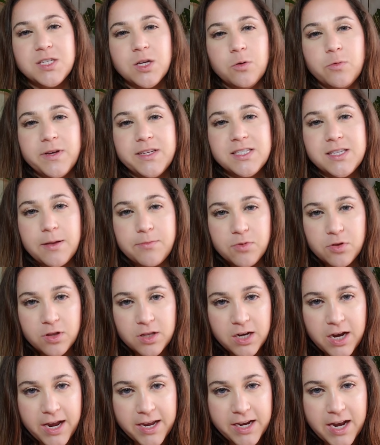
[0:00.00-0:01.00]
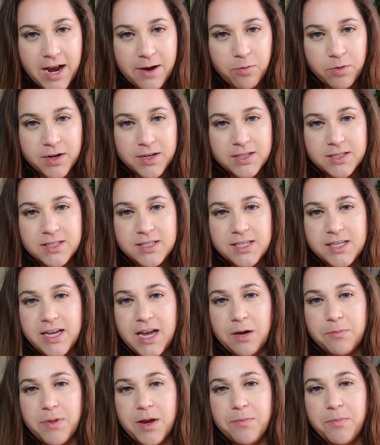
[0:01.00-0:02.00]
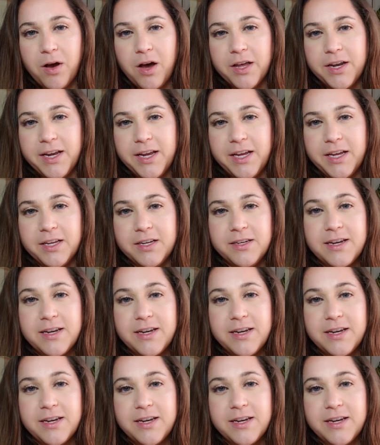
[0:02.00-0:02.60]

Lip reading: So we slept through the night. I wanted to see how my body